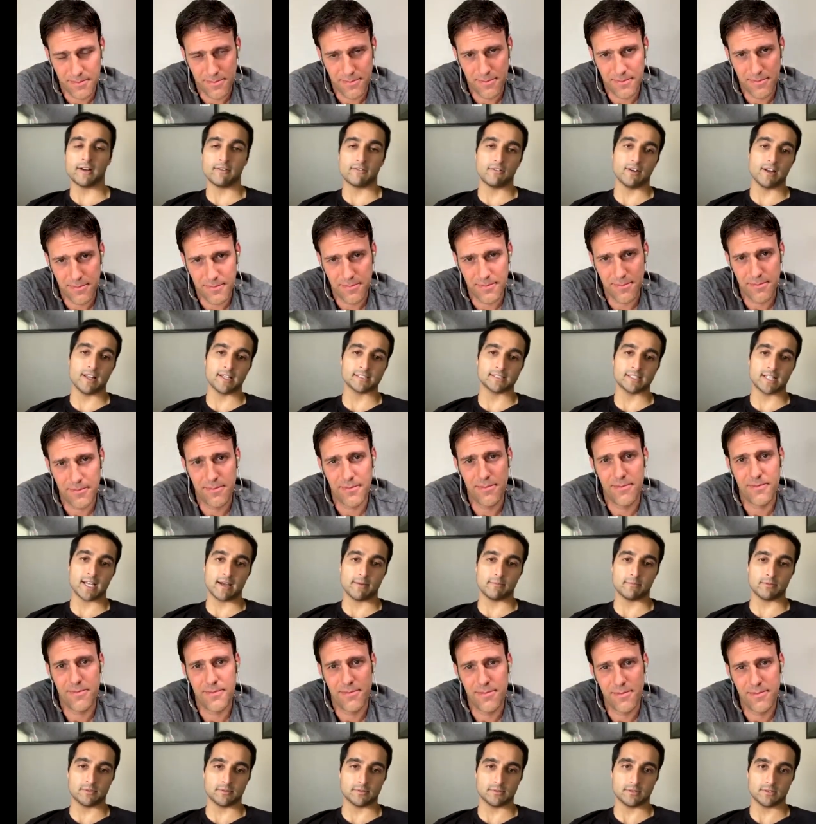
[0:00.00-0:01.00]
Speaker 1: whatever next
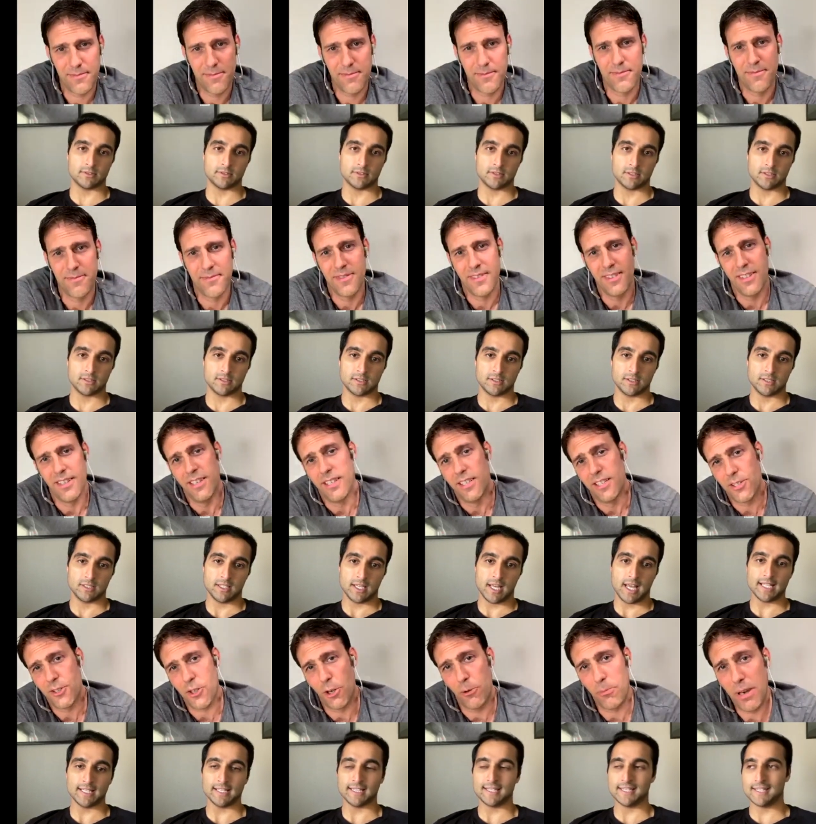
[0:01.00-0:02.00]
happens.
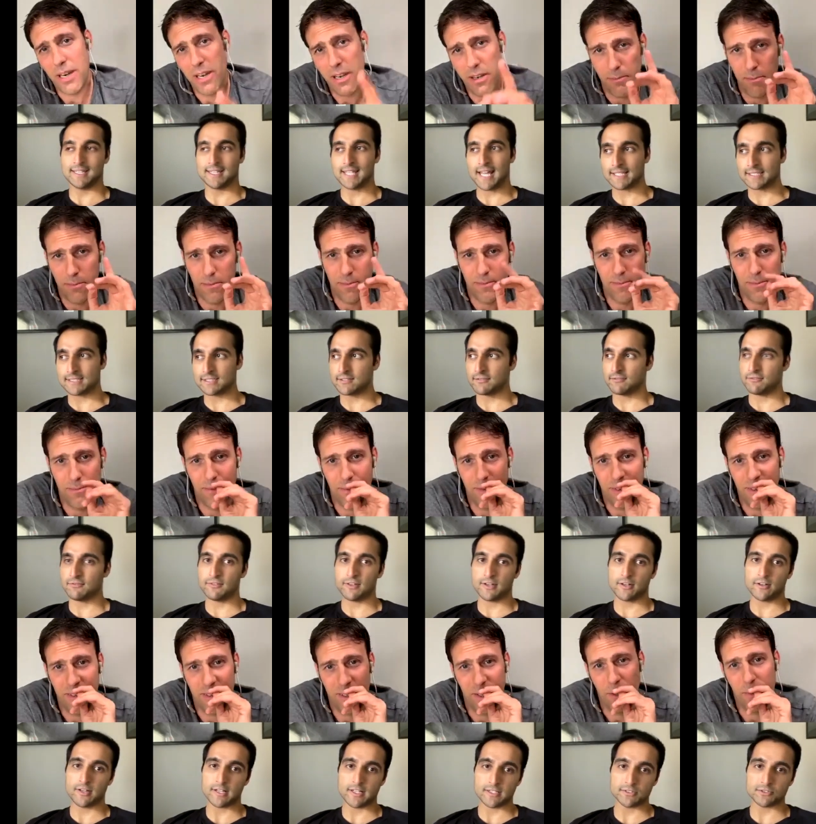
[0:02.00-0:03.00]
And so my, that's
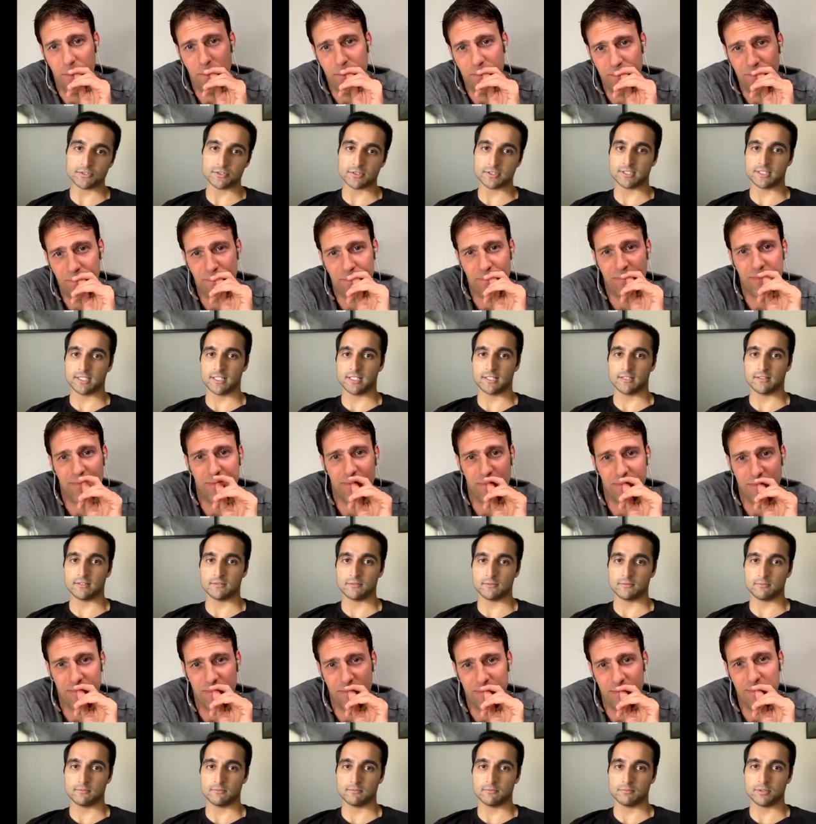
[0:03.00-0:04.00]
a very
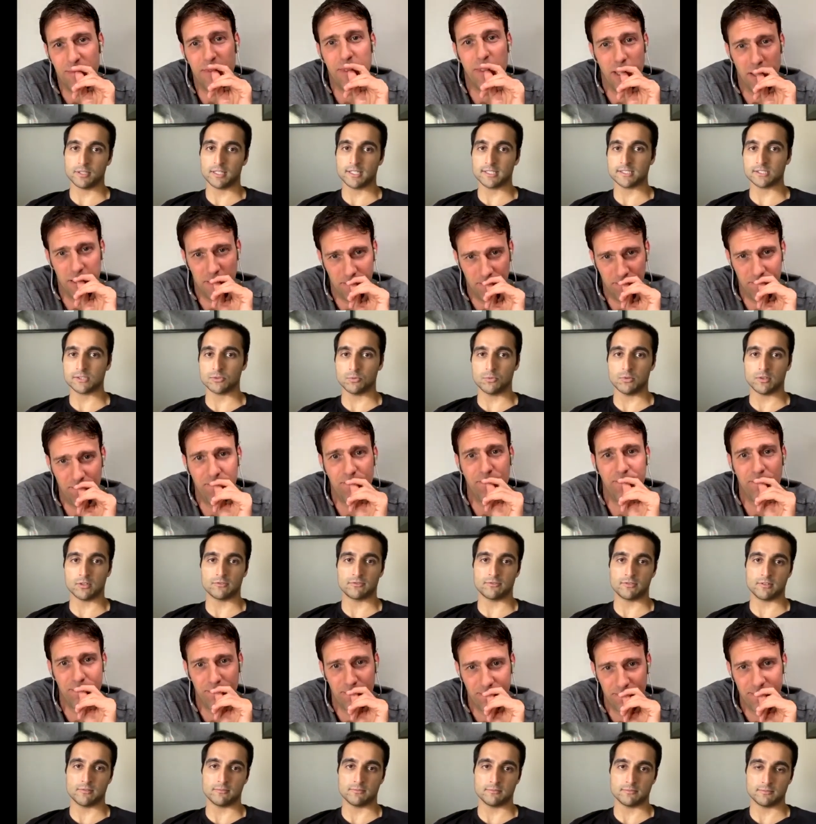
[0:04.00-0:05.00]
interesting place yeah. to
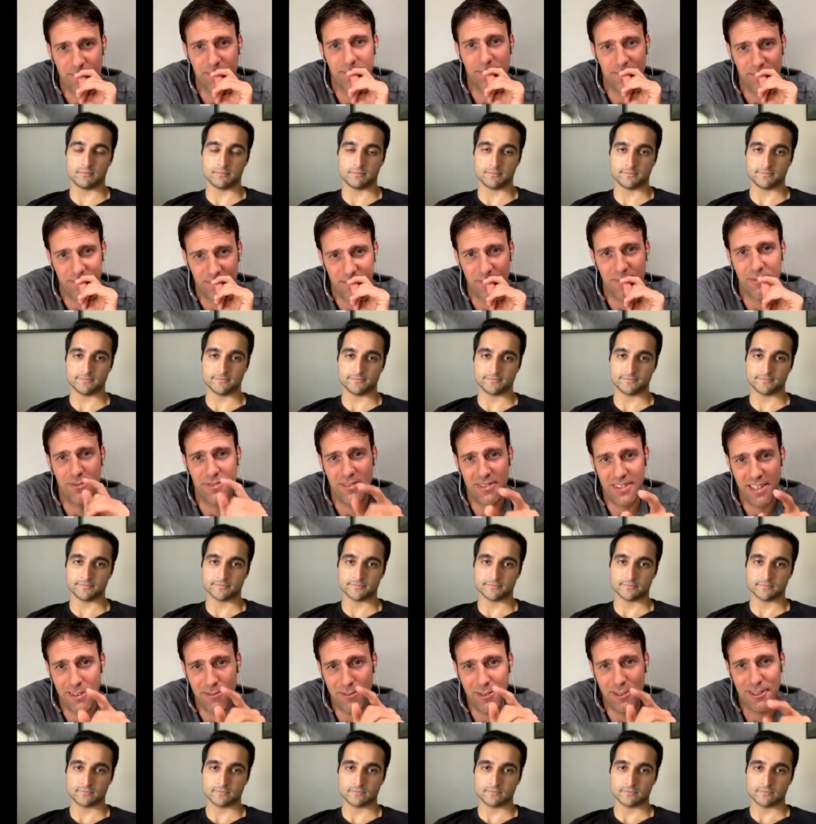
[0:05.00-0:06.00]
work from
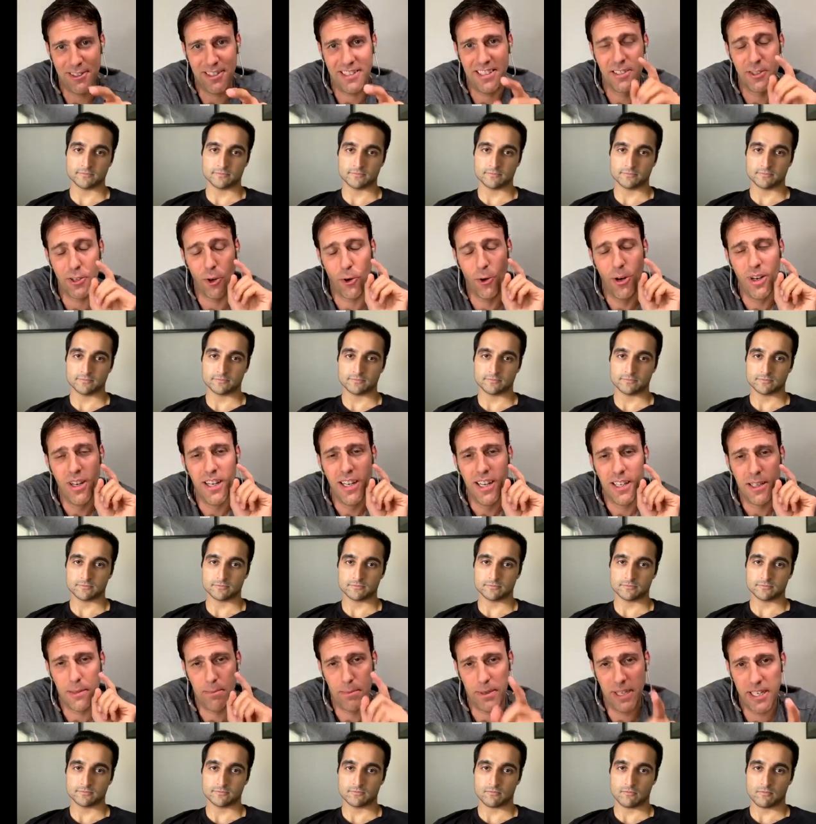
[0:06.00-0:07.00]
Speaker 2: definitely. So
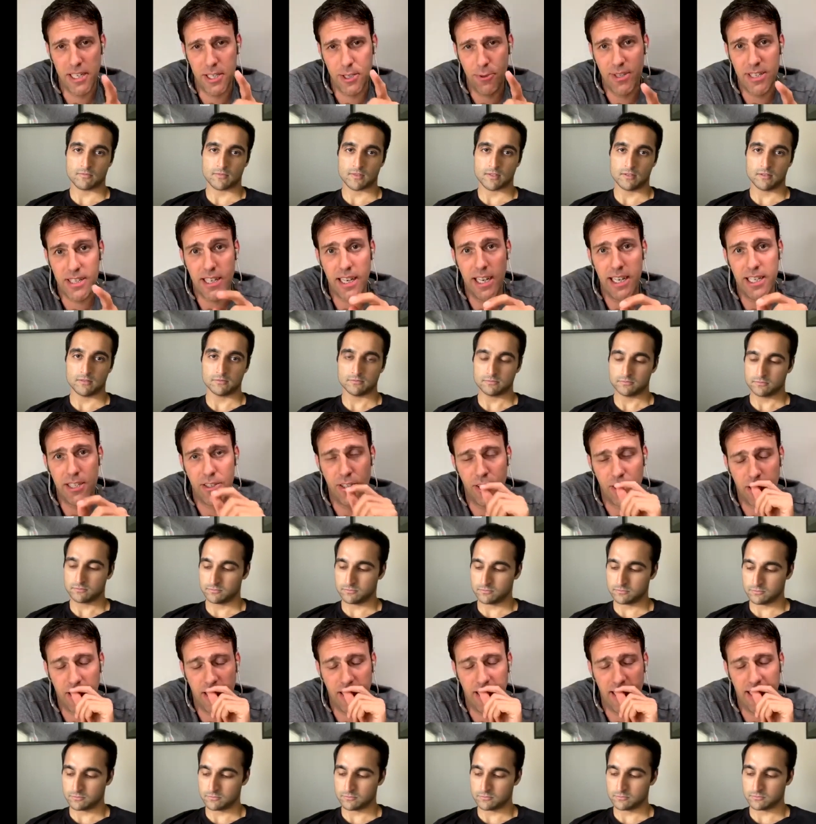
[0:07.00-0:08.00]
the biggest risk I
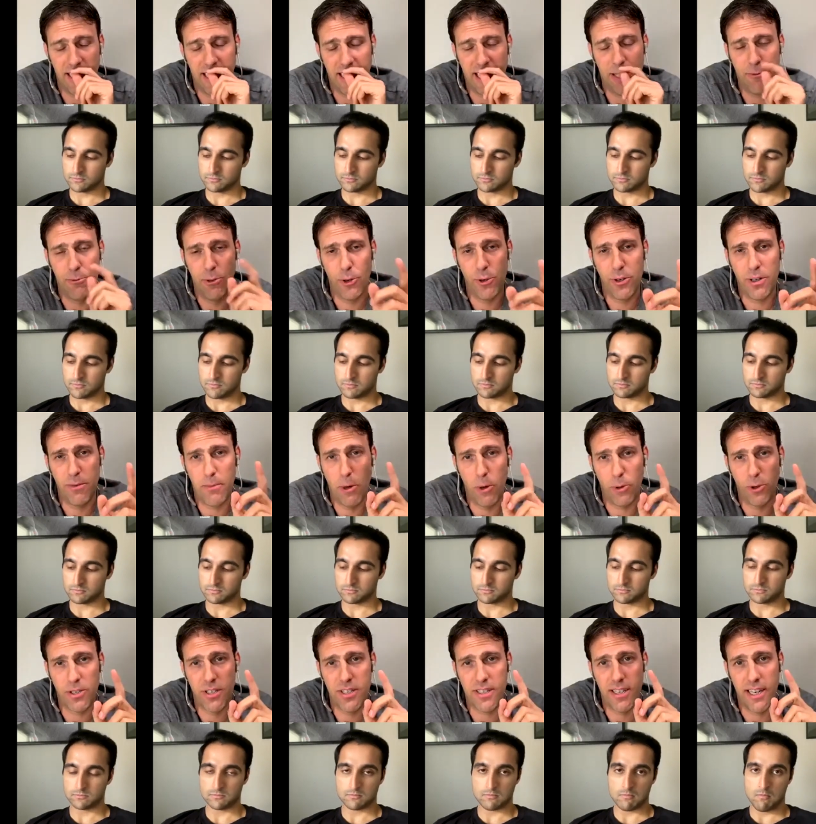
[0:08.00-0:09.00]
took, uh, I rode
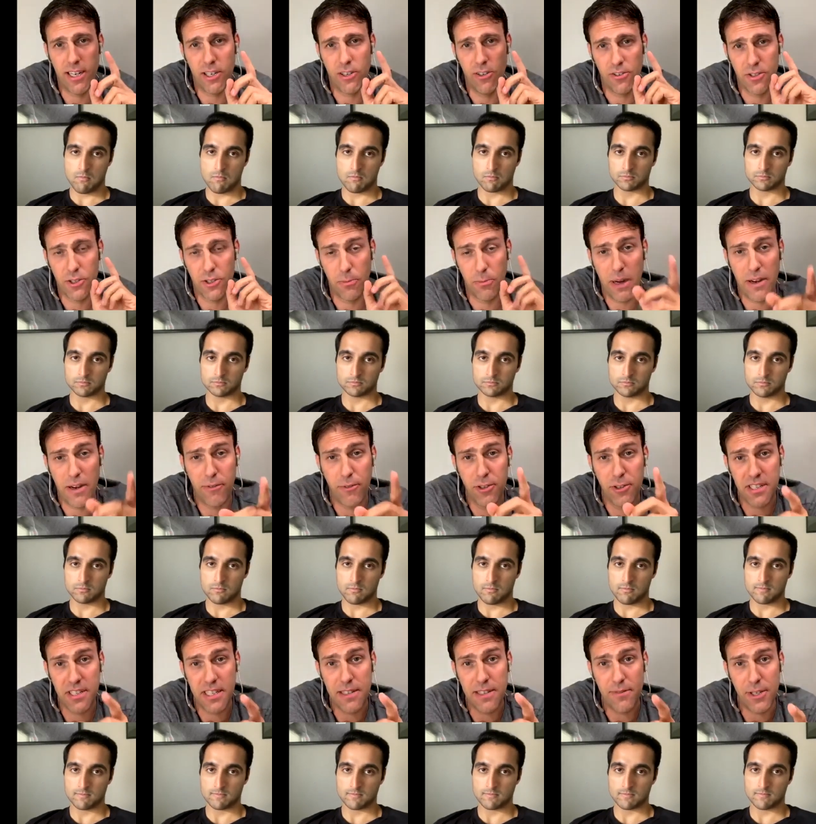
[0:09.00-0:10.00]
a motorcycle. So my
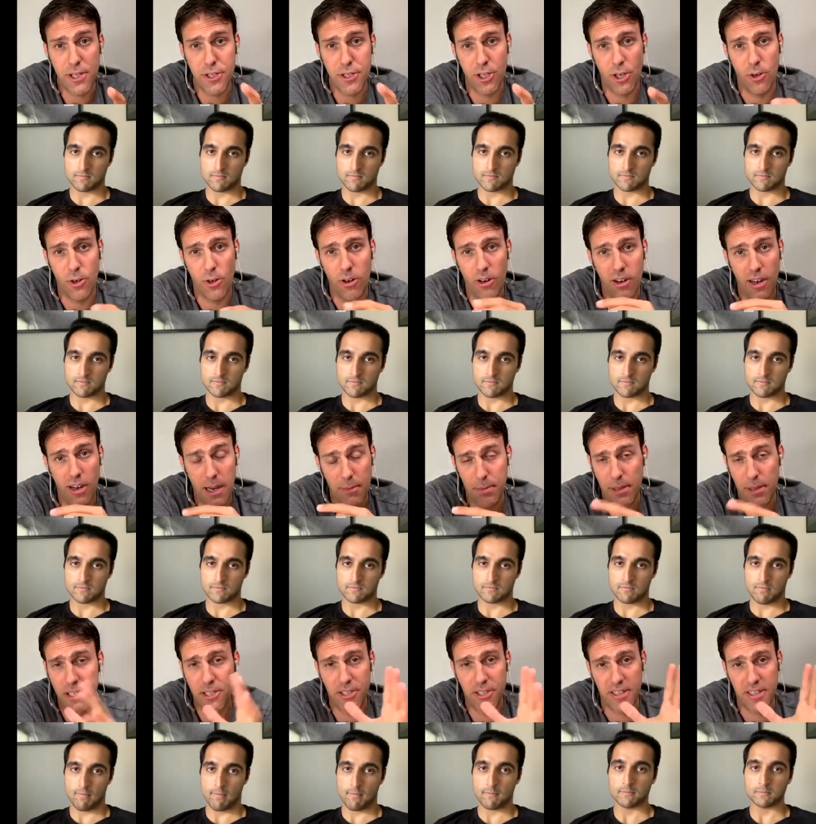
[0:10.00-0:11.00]
first TV show,
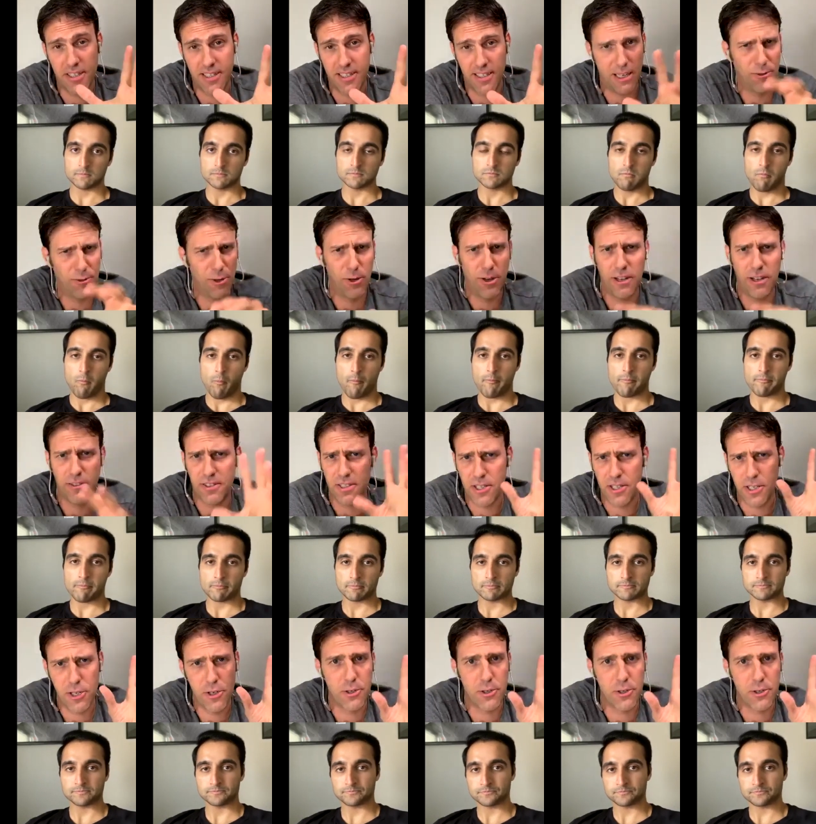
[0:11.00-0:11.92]
I pitched this, I wrote out